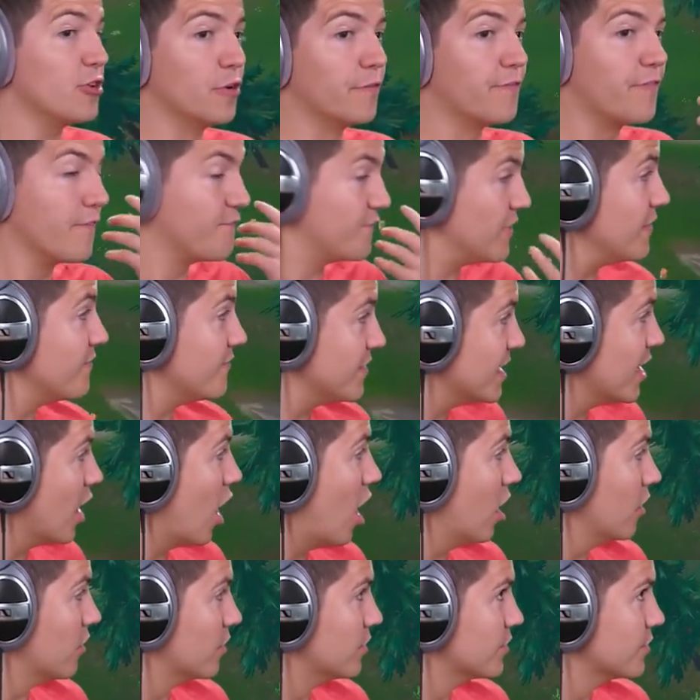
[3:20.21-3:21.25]
you for
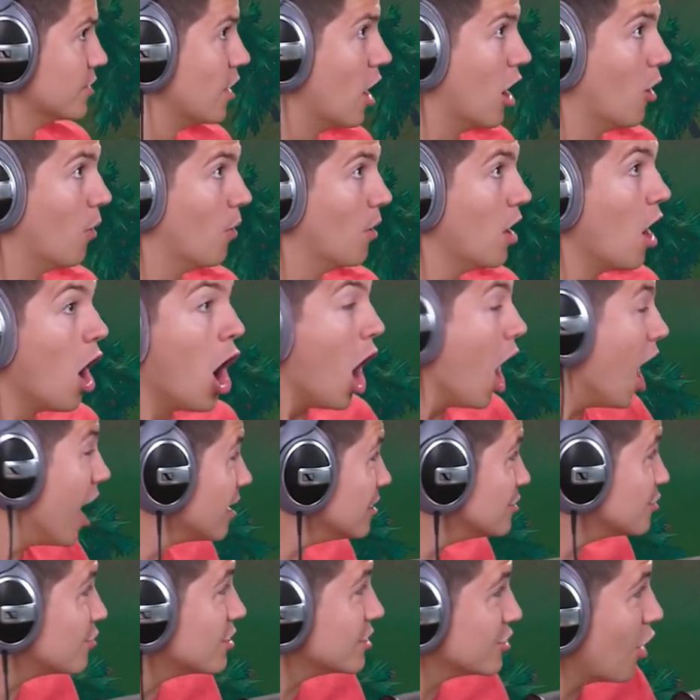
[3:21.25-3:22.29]
$50. No,
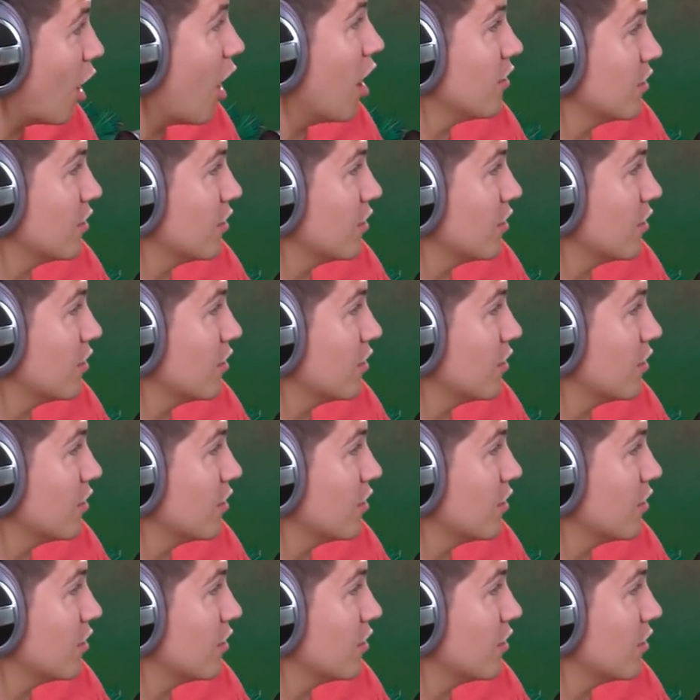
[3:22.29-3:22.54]
$100